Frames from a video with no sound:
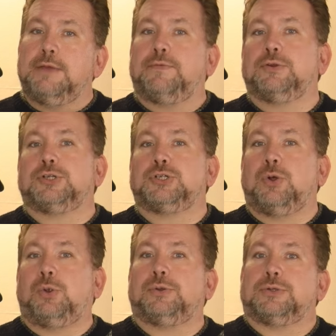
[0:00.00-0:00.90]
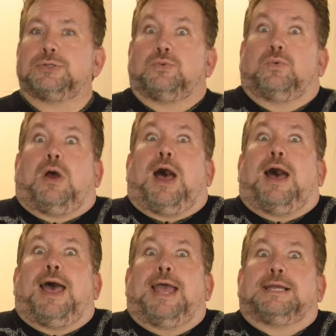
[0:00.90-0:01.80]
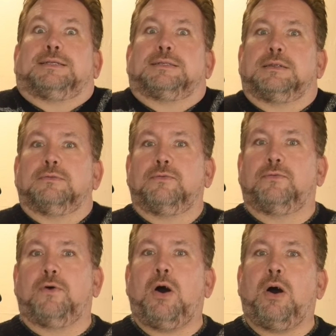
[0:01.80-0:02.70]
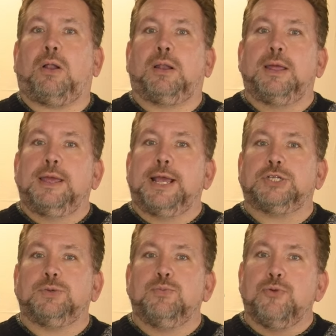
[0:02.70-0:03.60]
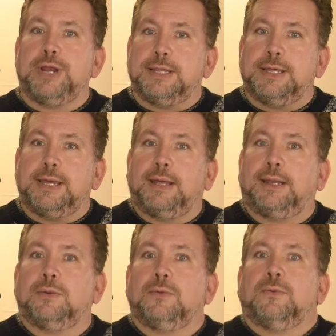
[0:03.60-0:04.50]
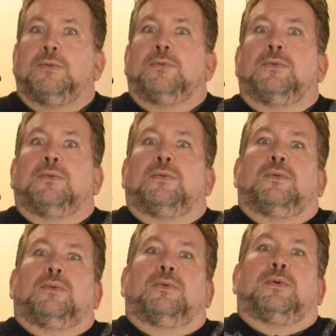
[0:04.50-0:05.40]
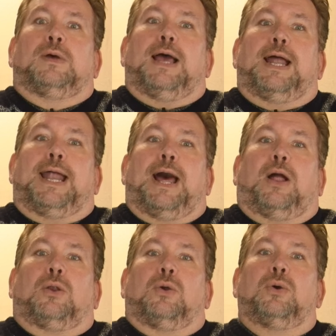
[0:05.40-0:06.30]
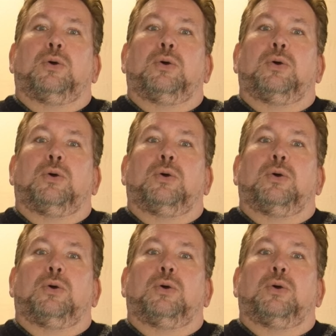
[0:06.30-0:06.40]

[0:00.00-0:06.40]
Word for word: If your shoulders rise and fall as you breathe in and out,